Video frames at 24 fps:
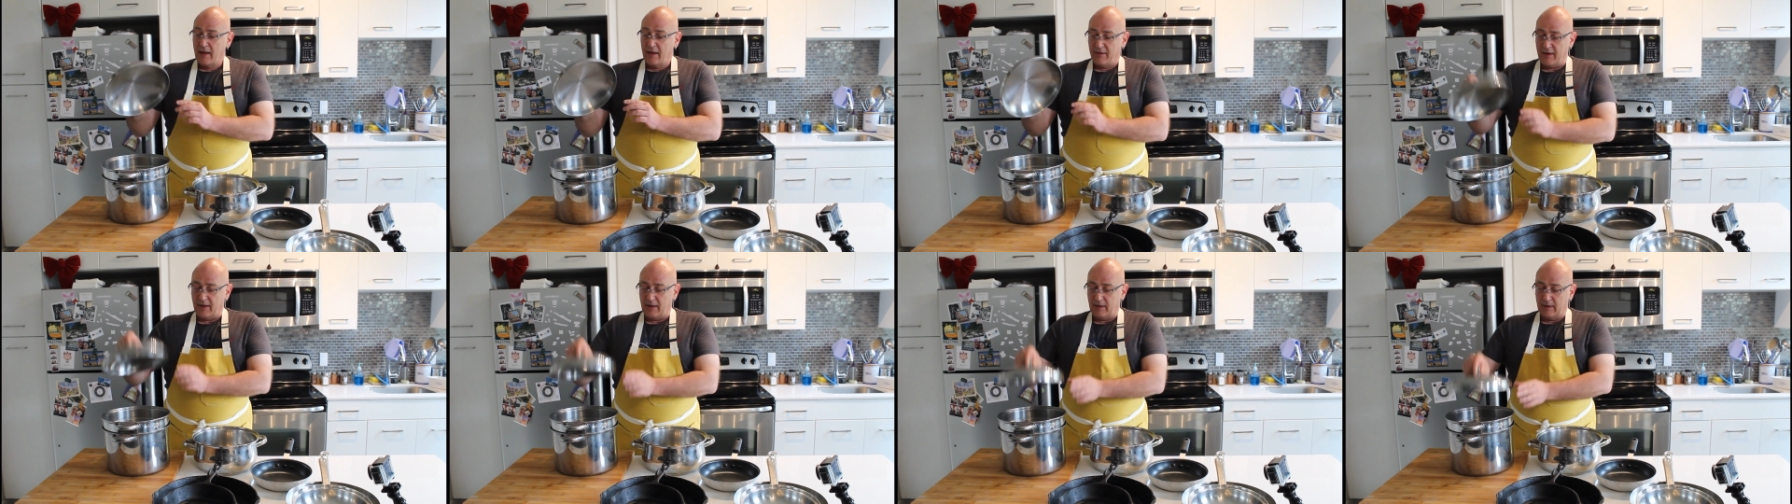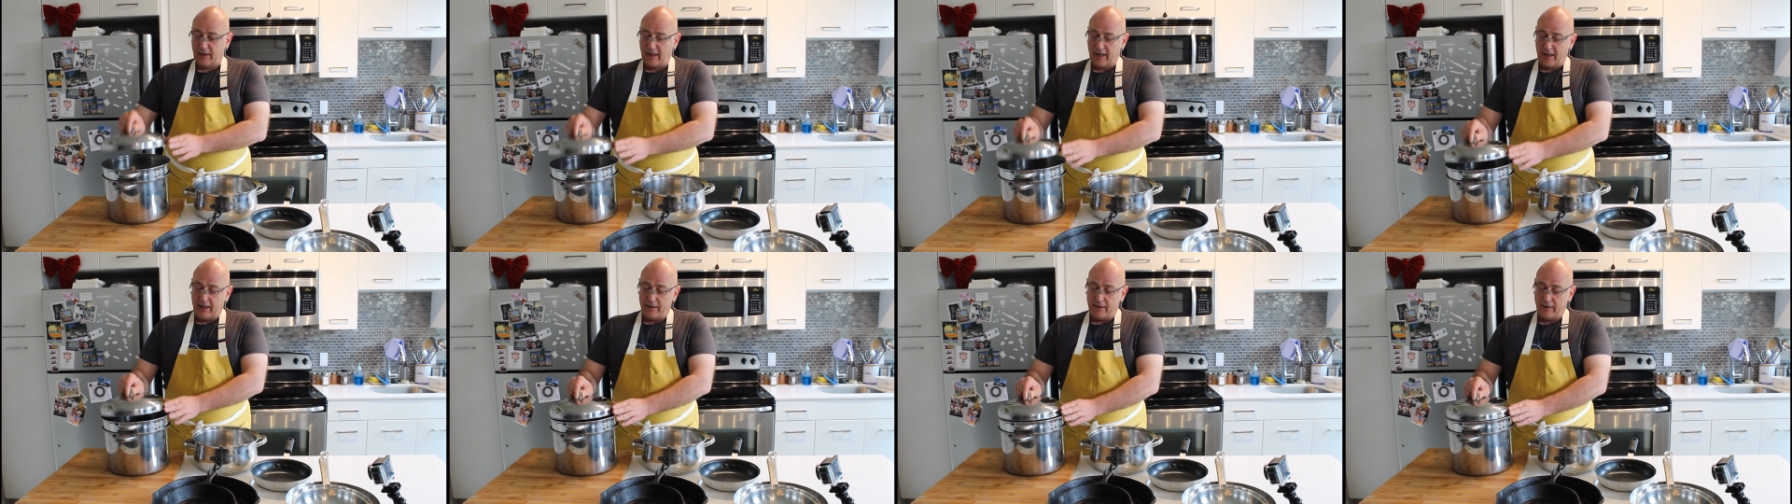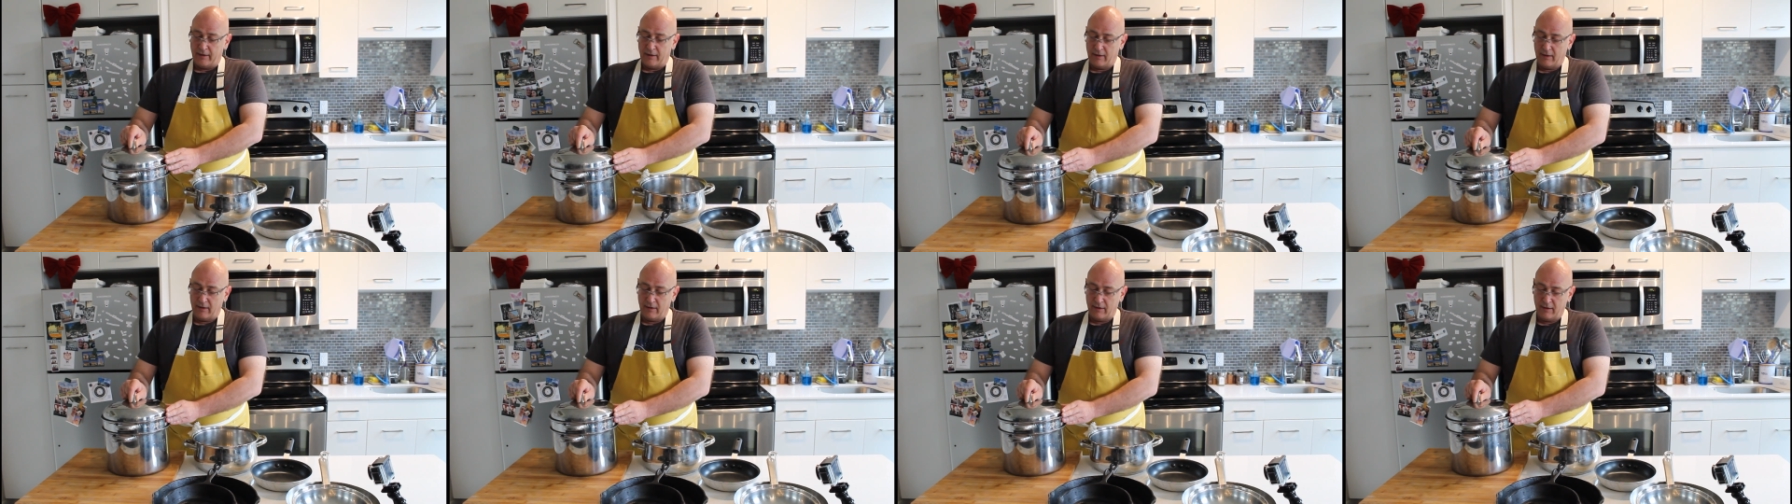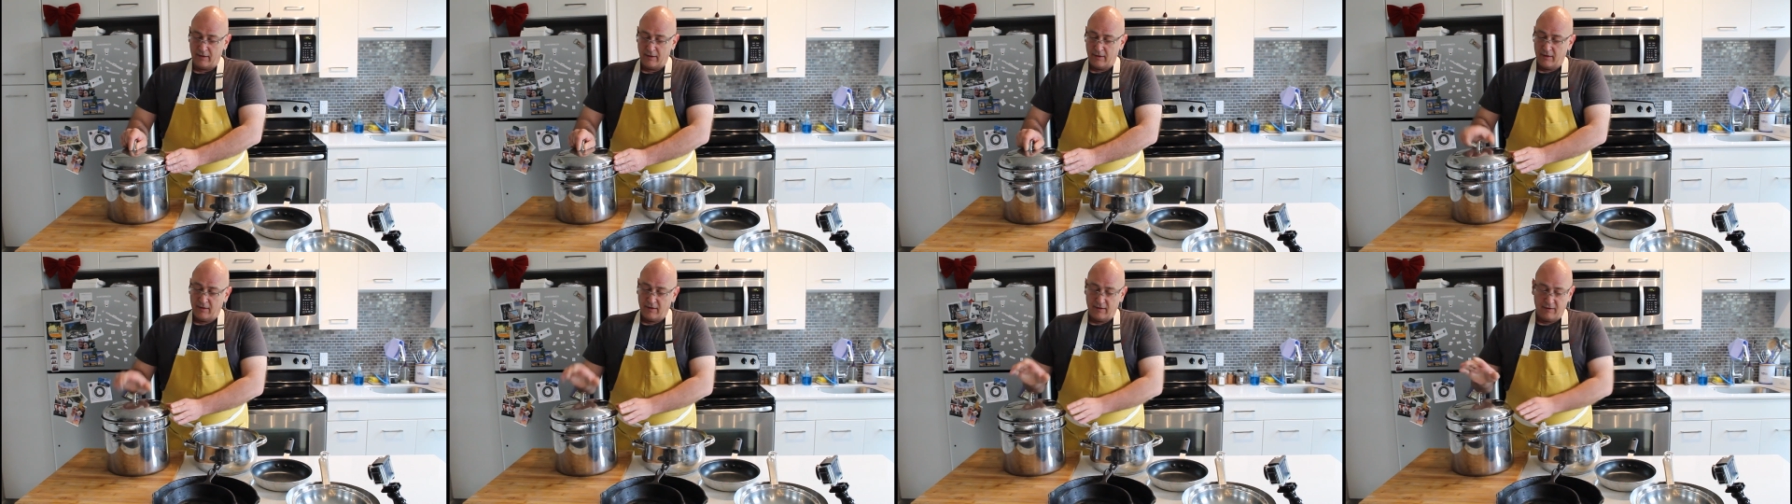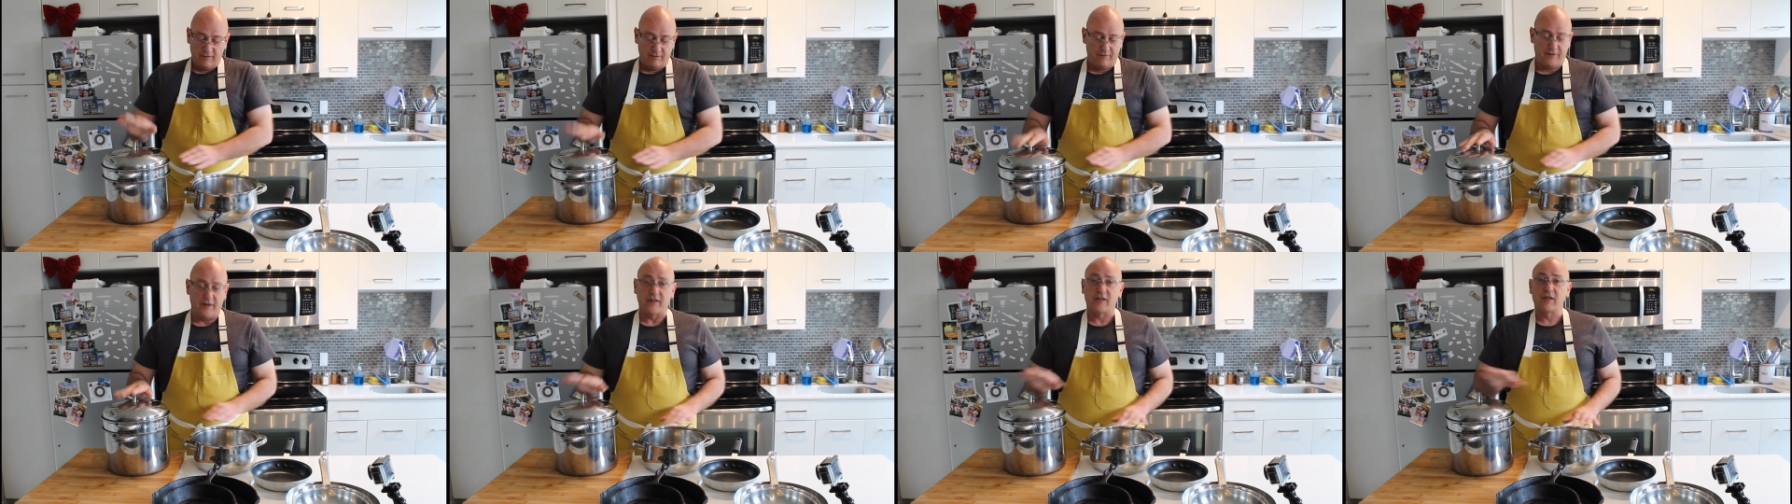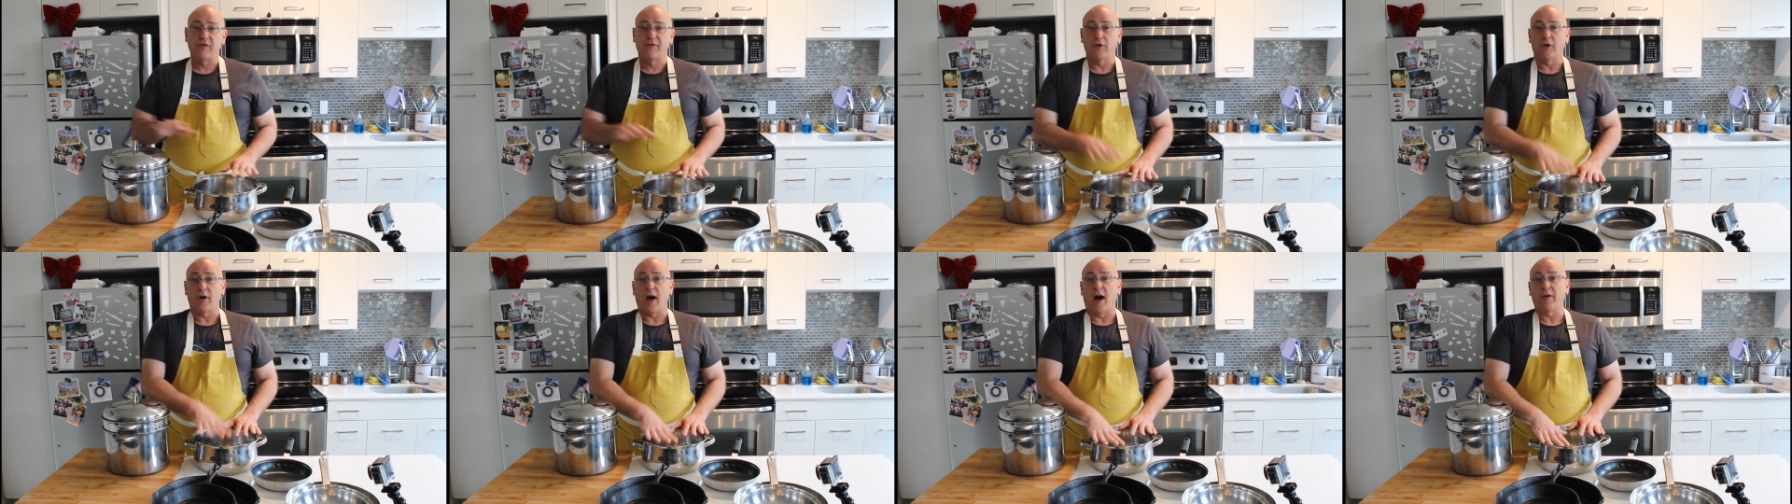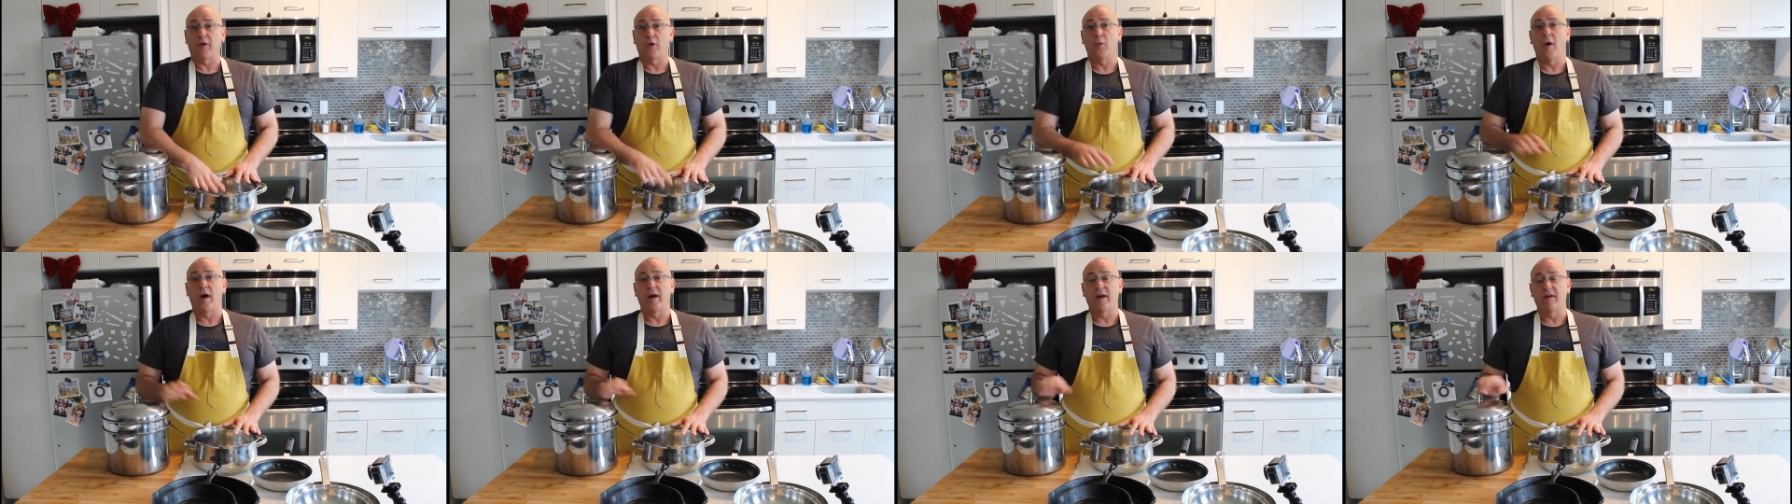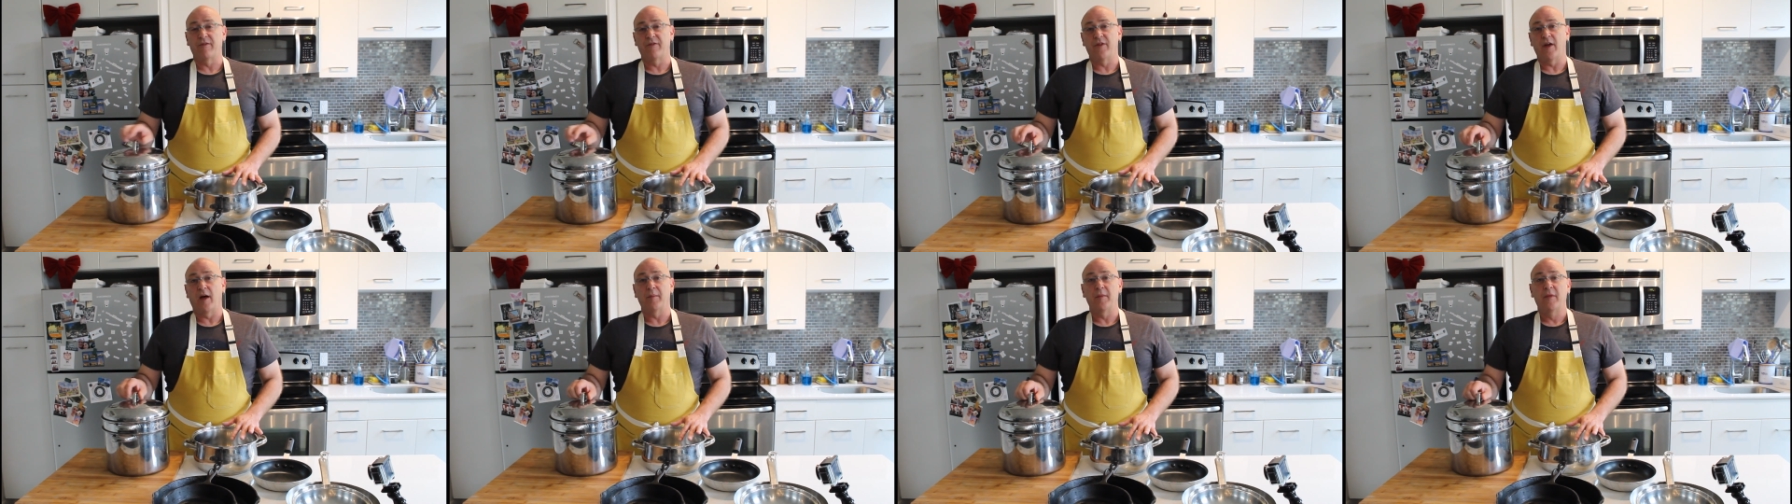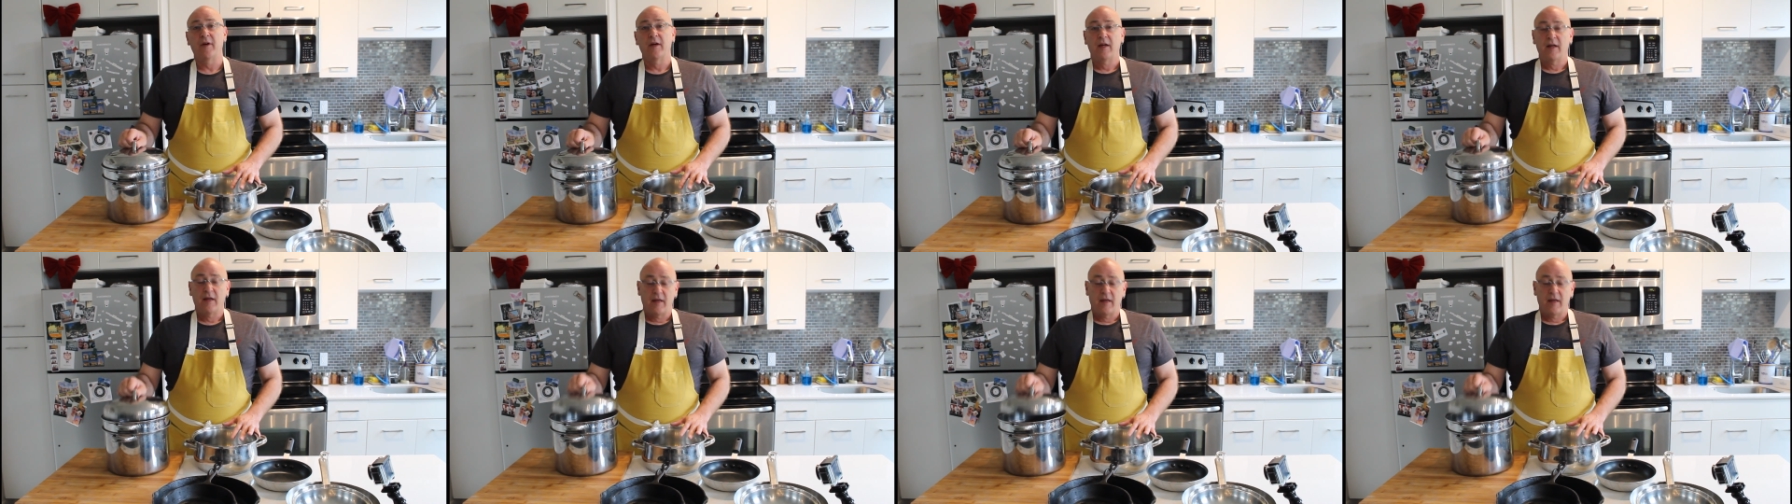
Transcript: the lid fits for either one of them.